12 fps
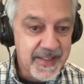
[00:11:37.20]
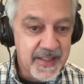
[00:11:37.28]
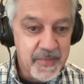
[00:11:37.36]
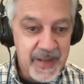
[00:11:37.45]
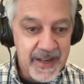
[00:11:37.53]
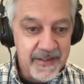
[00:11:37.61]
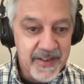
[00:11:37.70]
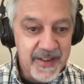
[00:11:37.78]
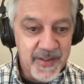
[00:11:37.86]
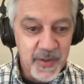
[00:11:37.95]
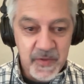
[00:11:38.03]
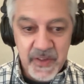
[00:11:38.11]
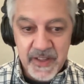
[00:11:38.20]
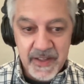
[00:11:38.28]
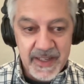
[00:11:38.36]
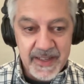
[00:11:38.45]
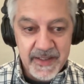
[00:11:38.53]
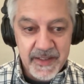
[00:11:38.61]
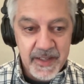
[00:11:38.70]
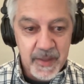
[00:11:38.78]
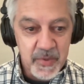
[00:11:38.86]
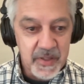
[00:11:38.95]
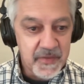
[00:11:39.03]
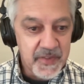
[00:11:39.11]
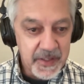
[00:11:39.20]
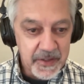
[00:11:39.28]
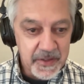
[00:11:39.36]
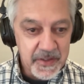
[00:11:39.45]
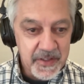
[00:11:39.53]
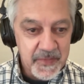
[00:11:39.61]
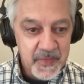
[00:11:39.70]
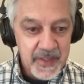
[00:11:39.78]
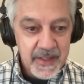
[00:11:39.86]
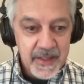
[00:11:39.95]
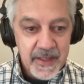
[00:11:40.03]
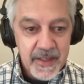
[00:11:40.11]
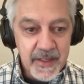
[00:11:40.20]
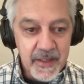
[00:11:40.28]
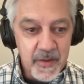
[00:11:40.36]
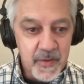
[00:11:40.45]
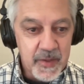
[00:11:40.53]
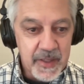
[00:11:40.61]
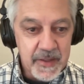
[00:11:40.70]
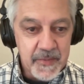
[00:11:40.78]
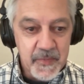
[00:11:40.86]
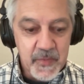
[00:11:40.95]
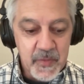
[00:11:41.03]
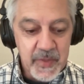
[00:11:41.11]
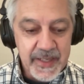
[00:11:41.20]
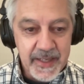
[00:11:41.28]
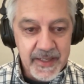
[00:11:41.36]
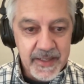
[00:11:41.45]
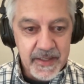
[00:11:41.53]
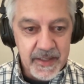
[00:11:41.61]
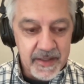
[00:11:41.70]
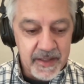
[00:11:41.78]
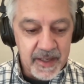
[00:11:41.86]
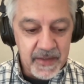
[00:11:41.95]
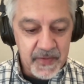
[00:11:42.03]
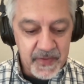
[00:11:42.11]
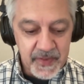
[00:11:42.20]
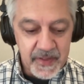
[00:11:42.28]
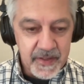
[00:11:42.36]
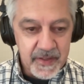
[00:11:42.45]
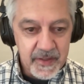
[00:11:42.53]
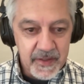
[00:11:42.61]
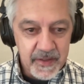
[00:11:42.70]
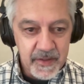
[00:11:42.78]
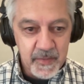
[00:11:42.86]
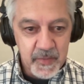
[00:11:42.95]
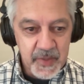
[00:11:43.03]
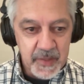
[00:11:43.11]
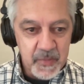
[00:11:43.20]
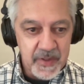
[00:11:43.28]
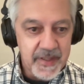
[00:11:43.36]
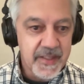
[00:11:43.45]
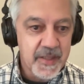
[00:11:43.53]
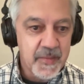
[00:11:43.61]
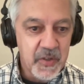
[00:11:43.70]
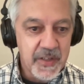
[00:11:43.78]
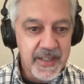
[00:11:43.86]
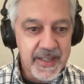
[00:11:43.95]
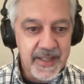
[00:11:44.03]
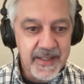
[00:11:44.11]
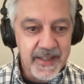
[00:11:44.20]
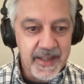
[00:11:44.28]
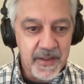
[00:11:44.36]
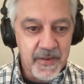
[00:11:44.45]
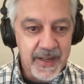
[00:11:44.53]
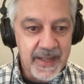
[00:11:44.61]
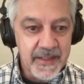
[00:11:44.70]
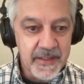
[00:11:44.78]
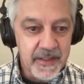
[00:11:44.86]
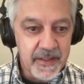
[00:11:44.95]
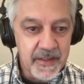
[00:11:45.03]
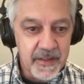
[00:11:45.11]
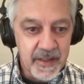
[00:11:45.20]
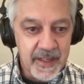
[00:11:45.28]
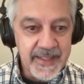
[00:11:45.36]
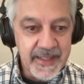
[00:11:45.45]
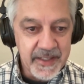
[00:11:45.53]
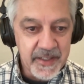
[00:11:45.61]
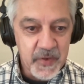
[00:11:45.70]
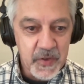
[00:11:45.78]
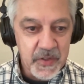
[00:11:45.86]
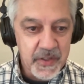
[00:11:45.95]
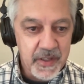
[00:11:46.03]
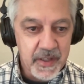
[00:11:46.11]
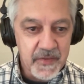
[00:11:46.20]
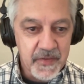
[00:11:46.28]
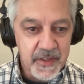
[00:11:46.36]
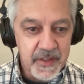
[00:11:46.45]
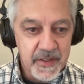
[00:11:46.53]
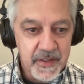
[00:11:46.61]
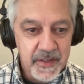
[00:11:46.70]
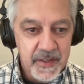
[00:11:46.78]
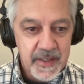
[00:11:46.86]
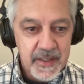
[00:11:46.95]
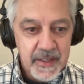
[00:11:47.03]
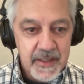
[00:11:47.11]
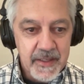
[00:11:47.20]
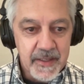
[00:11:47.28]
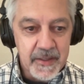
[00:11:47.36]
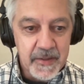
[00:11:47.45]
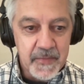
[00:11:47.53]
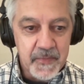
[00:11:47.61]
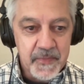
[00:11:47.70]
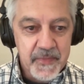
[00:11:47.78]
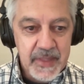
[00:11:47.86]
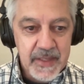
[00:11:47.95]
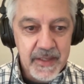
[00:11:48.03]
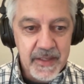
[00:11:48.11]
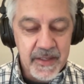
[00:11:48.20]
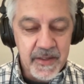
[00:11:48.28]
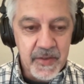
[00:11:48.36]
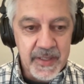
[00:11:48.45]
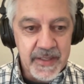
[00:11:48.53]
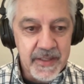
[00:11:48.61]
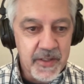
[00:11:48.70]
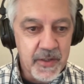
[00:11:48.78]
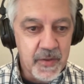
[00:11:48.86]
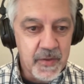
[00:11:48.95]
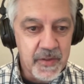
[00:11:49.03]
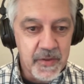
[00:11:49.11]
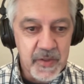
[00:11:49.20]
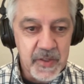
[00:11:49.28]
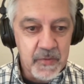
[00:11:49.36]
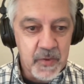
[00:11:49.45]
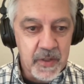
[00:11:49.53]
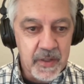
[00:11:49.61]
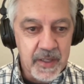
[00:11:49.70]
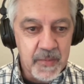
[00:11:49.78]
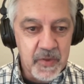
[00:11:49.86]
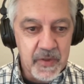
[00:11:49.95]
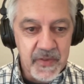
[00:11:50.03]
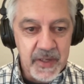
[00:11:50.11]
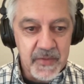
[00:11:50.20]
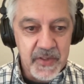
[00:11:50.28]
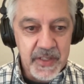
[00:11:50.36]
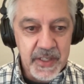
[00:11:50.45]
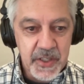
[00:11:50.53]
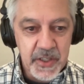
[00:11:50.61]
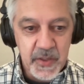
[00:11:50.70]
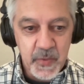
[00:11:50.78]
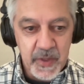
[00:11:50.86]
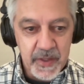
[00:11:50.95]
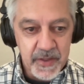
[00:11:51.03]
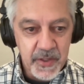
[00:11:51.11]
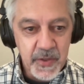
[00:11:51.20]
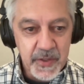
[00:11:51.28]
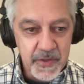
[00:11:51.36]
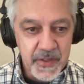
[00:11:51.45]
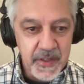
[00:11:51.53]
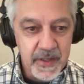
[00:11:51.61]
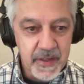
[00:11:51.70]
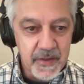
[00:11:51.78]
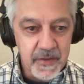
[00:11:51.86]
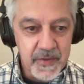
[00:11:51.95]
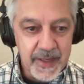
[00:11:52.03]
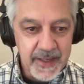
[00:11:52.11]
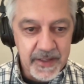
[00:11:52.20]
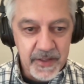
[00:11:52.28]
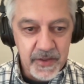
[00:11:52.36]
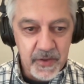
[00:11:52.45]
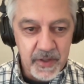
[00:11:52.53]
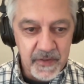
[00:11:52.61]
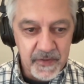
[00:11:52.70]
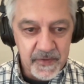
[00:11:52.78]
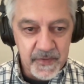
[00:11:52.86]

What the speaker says: in the background over the last couple of years. We get a lot of this people in this community get together at the Identiverse conference. And so there were a couple of conversations, one 2 years ago, that sort of